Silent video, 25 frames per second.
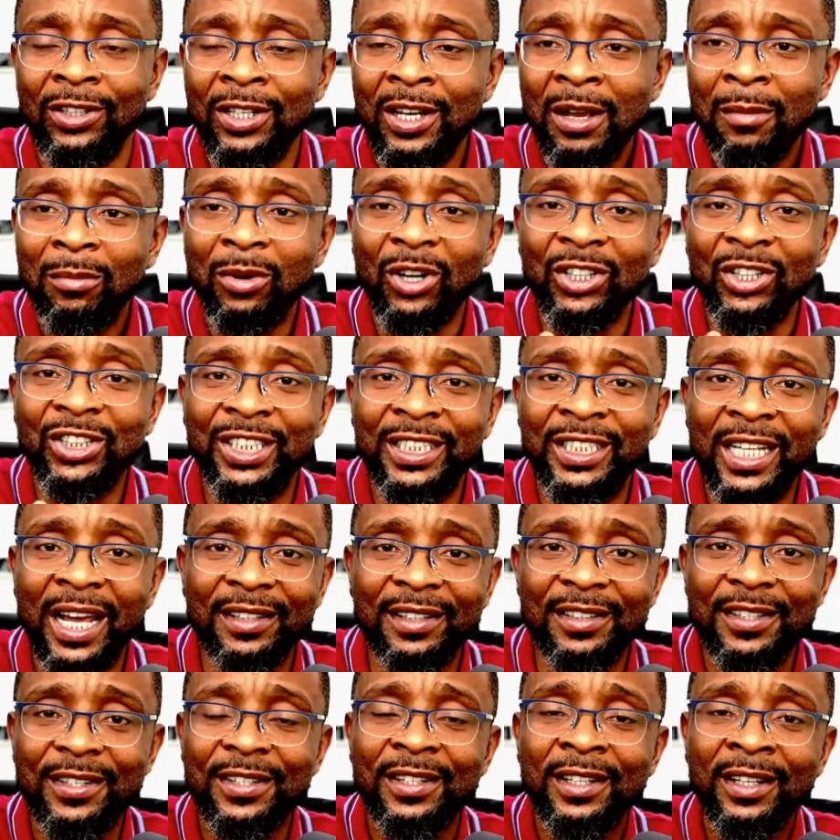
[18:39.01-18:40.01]
But
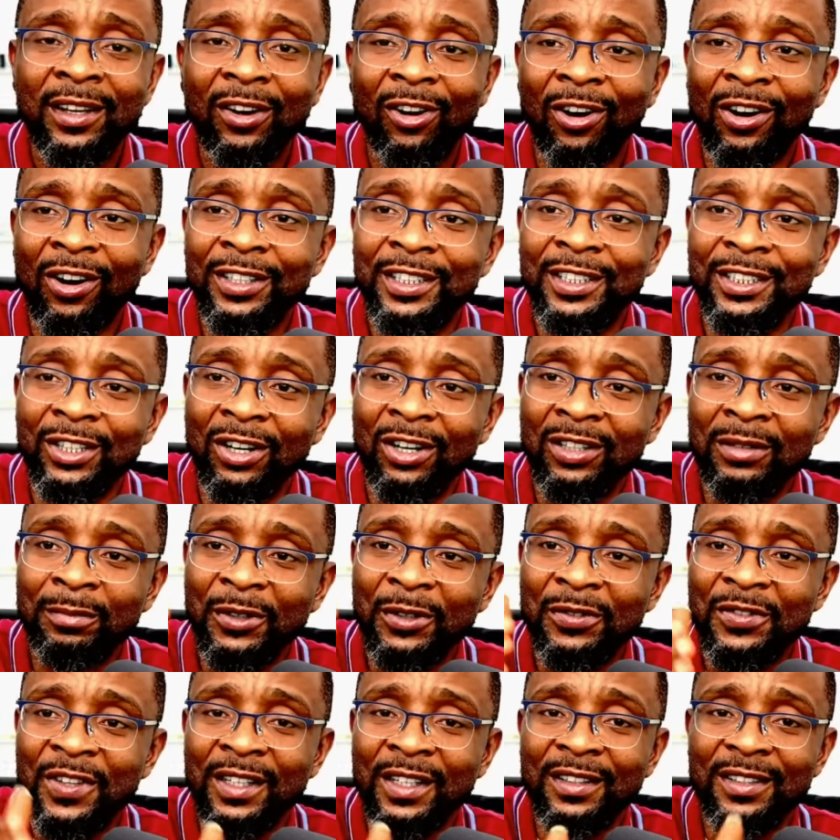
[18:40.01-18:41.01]
yet, all the horrible
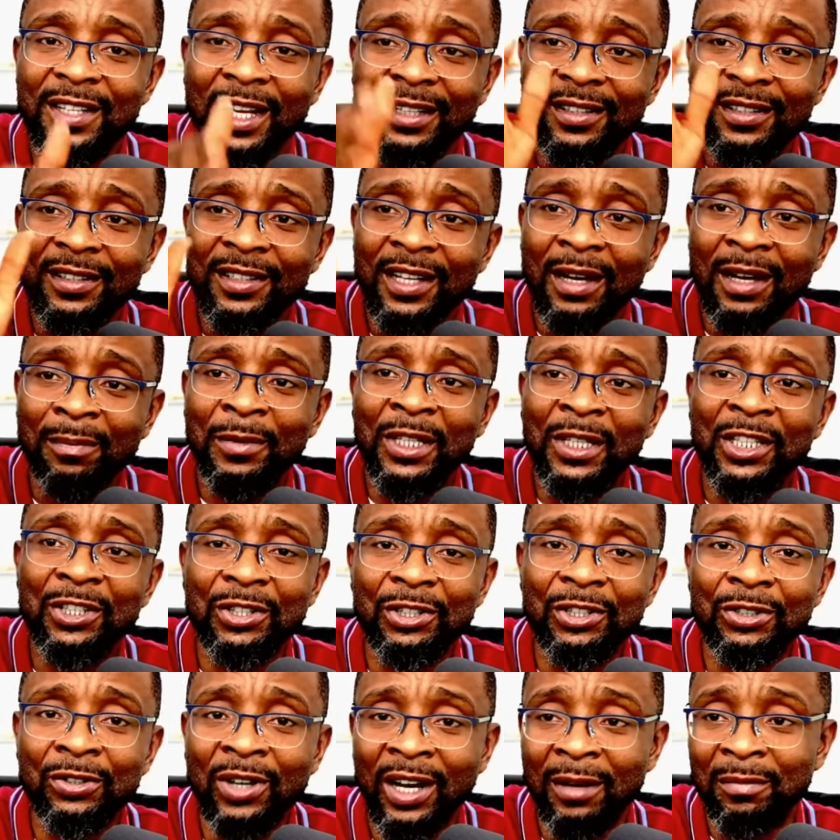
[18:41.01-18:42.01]
things that is happening to
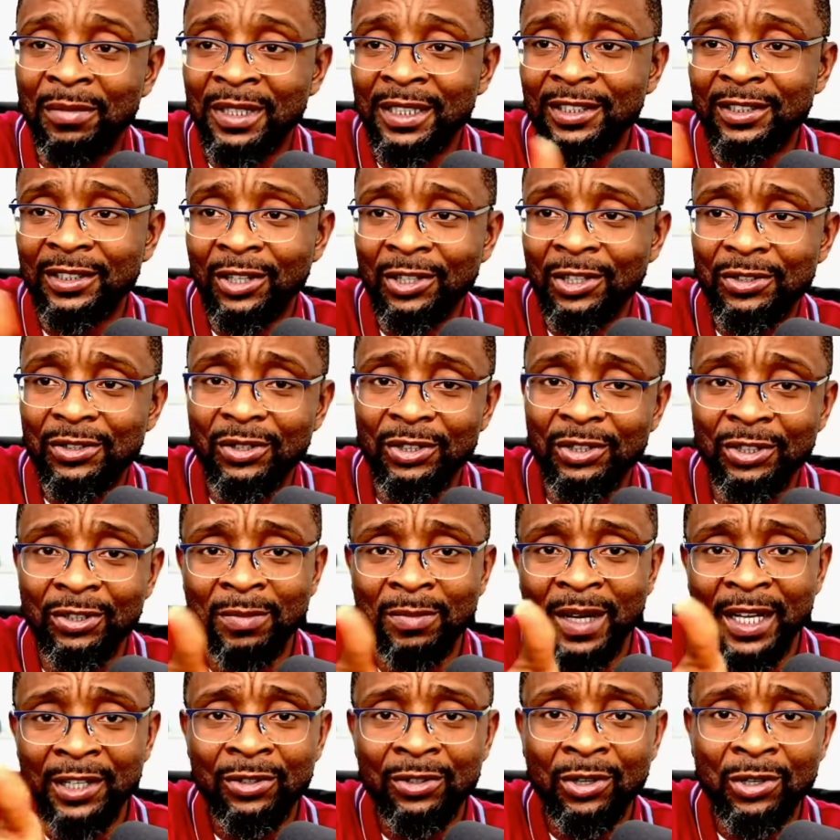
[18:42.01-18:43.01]
you are being done to you by
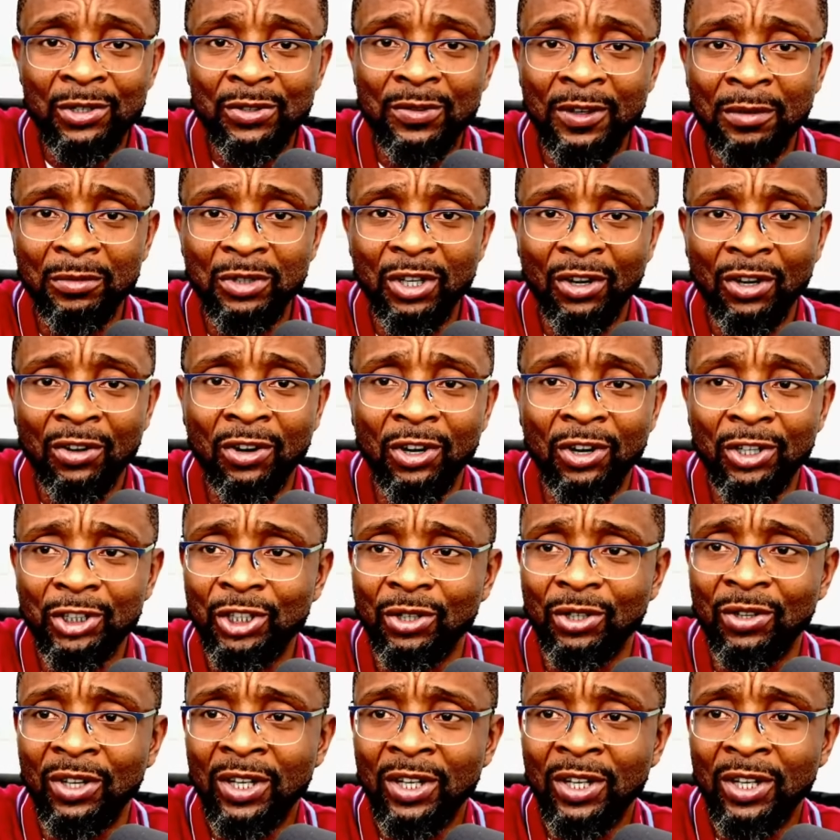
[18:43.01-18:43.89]
those from your culture,